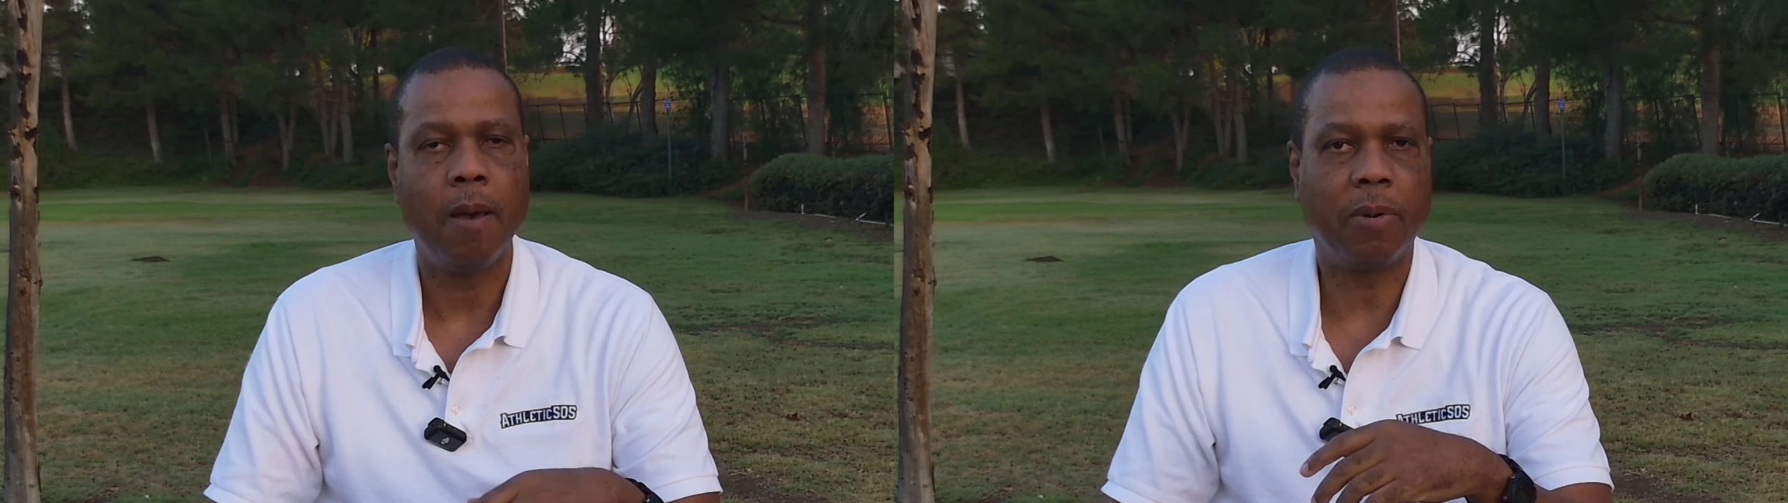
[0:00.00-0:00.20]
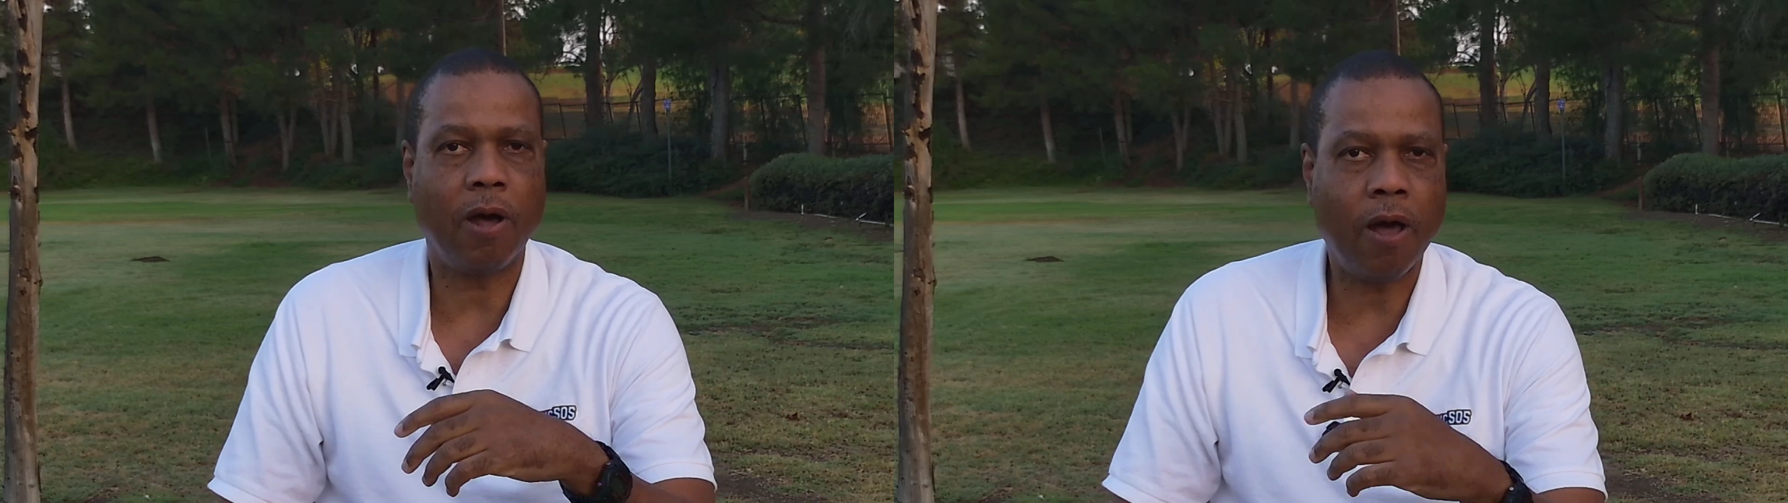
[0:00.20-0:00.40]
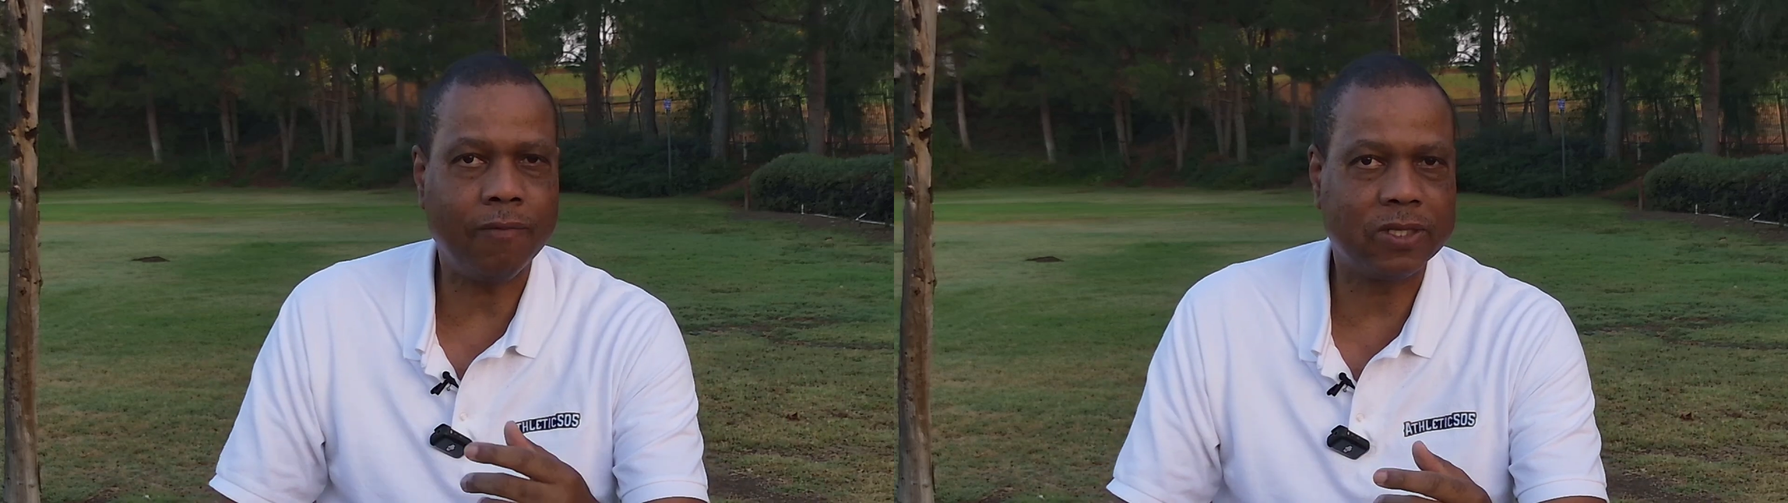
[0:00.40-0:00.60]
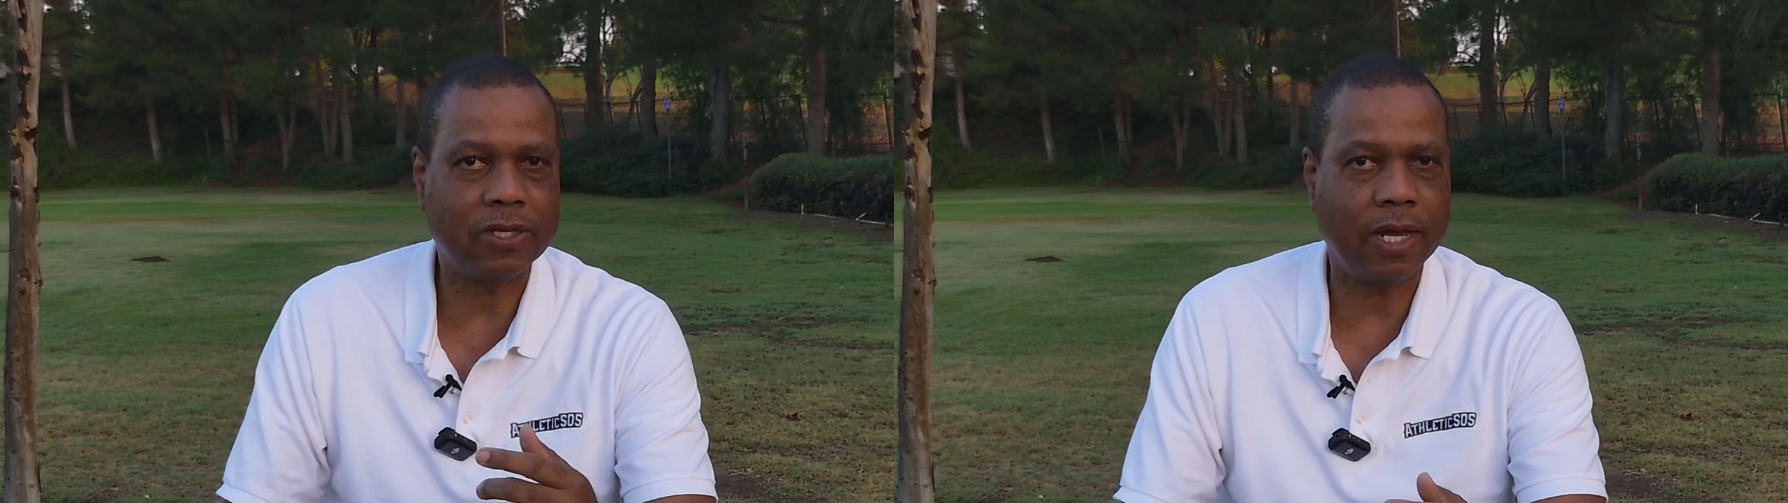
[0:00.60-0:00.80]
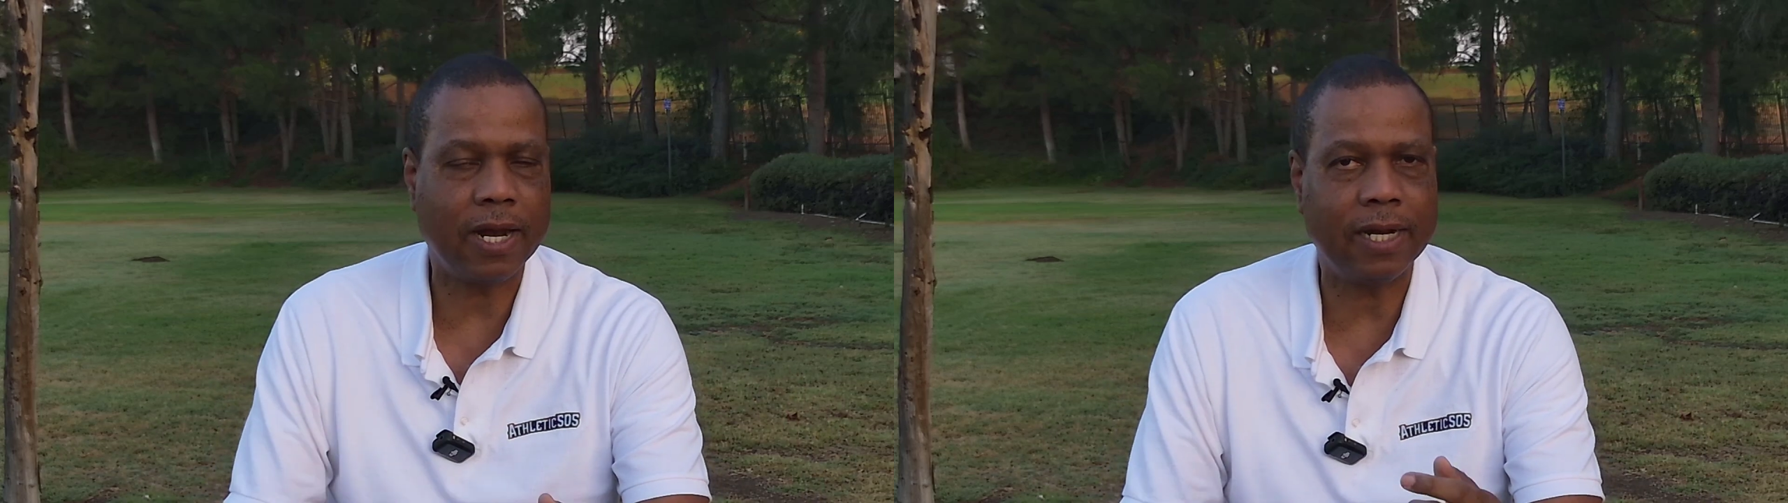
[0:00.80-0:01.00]
But all of a
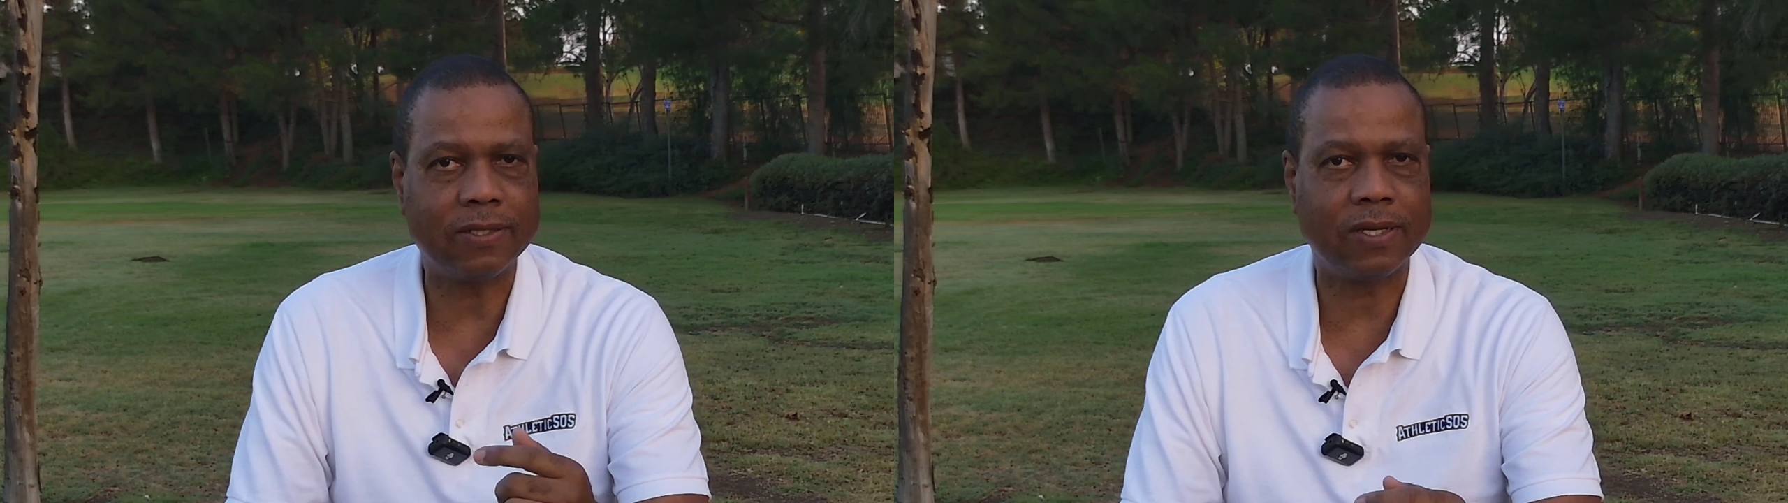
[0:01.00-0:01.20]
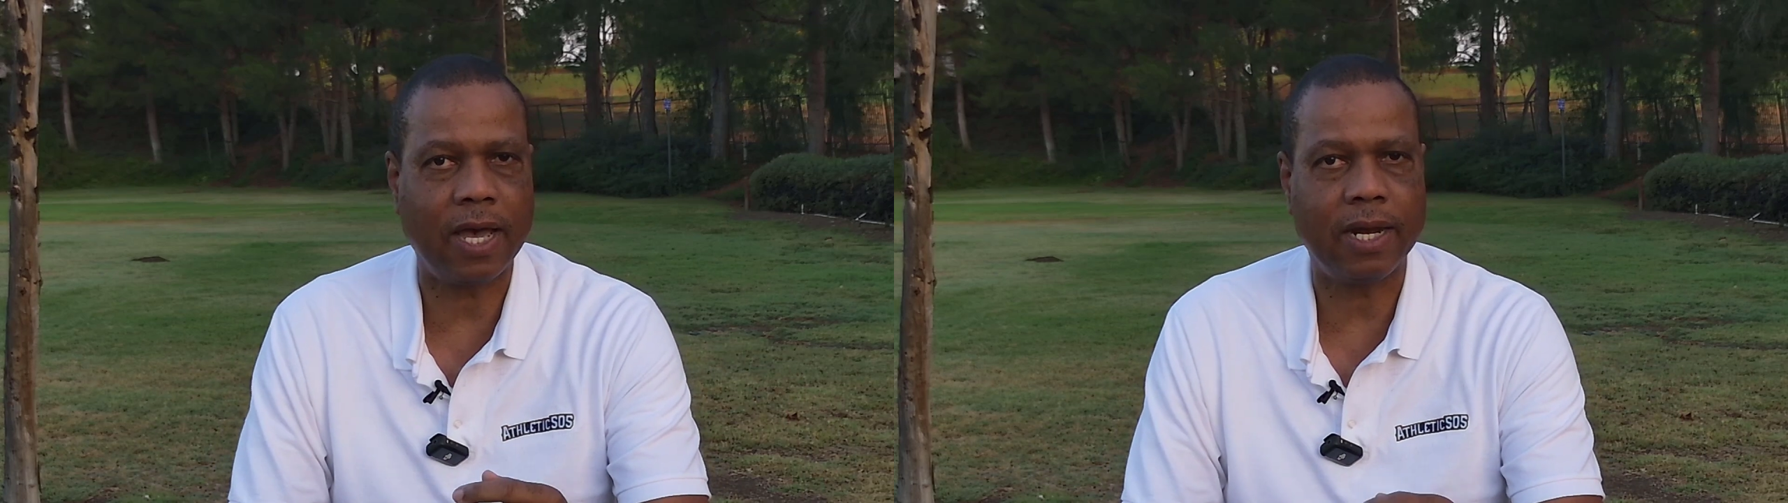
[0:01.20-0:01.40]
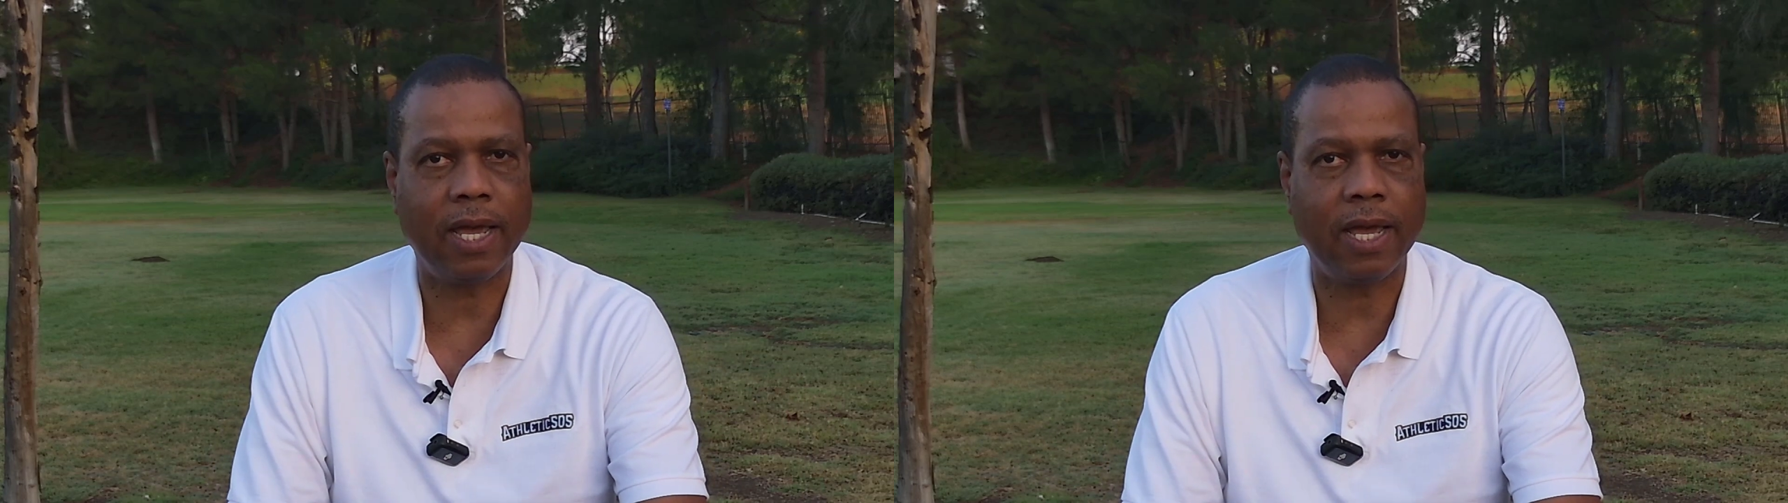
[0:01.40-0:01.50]
sudden, I decide,